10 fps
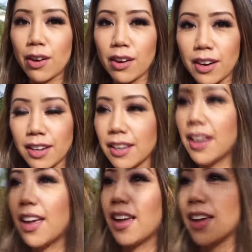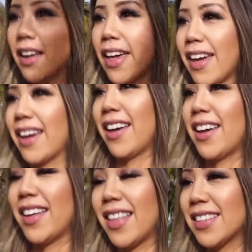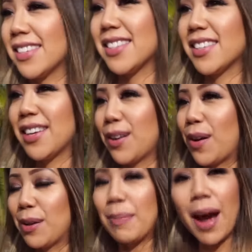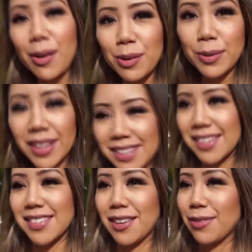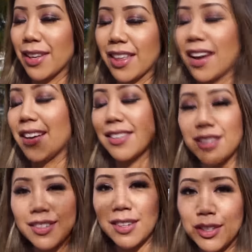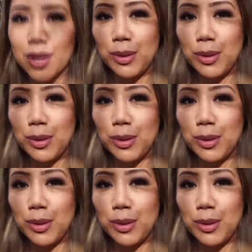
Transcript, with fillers: yard and, you know, on power wheels and stuff like that. Just such a